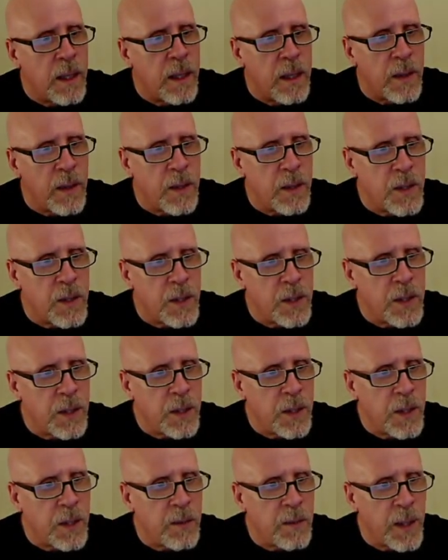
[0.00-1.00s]
The
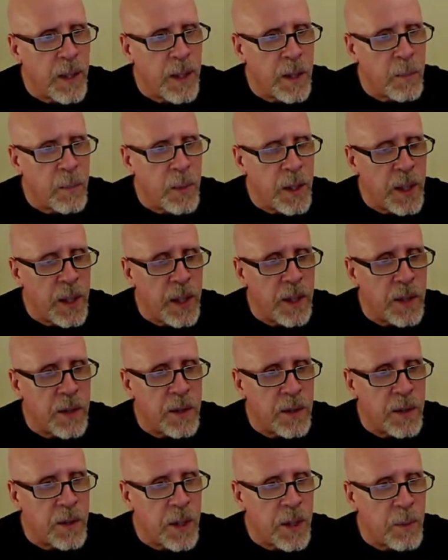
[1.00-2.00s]
GCD of A and B is
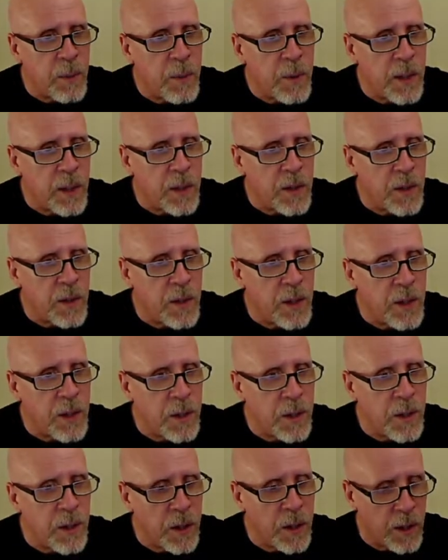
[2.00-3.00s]
the same thing as the
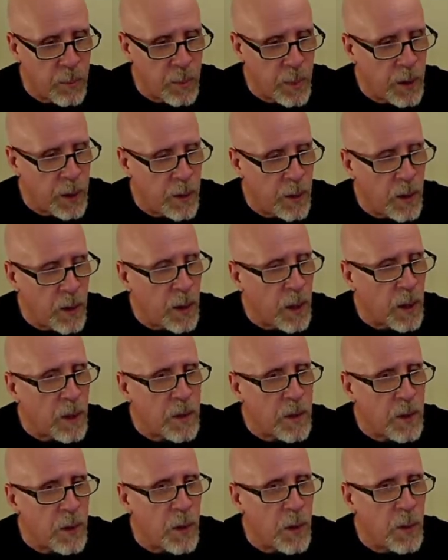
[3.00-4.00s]
GCD of B and R.
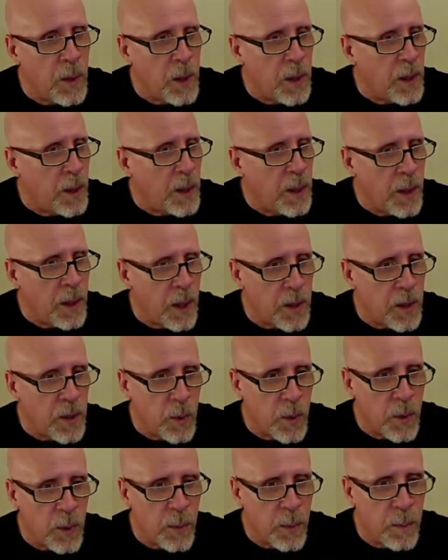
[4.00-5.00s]
So I just
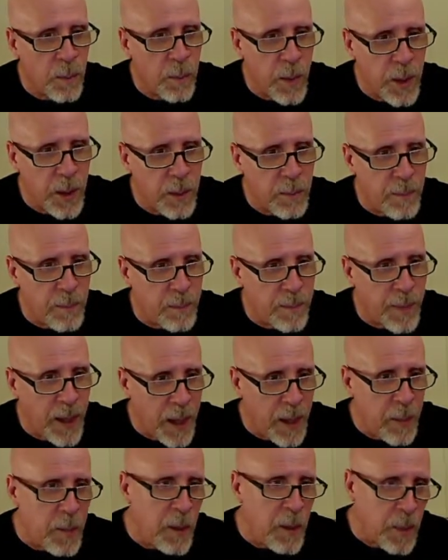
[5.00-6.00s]
want to make A
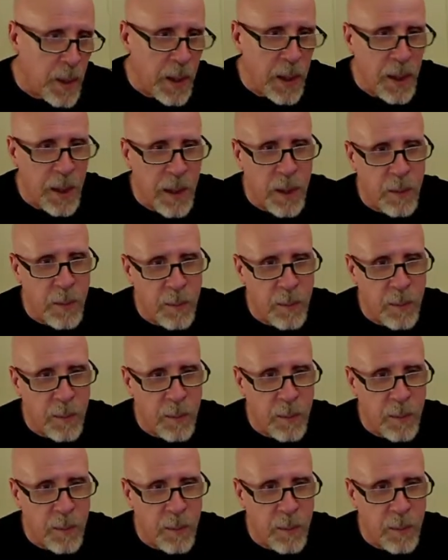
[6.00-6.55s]
be B and